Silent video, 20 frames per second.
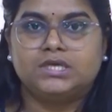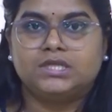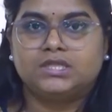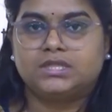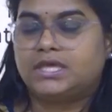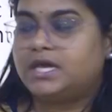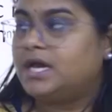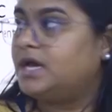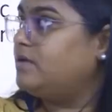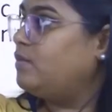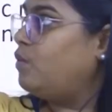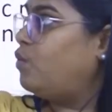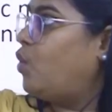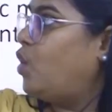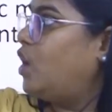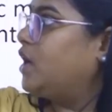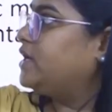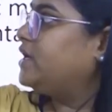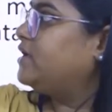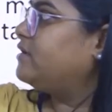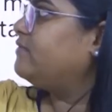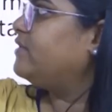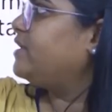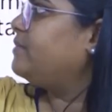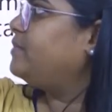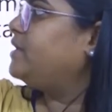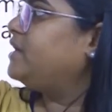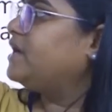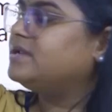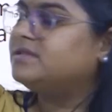they are water
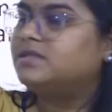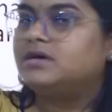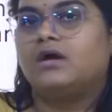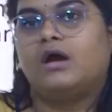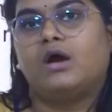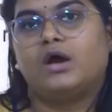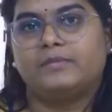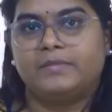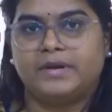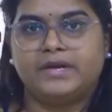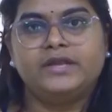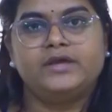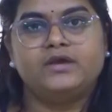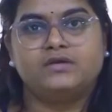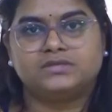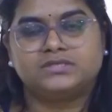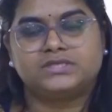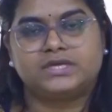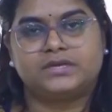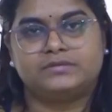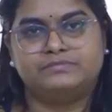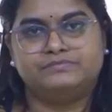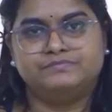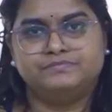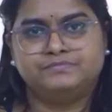vapor and the carbon dioxide.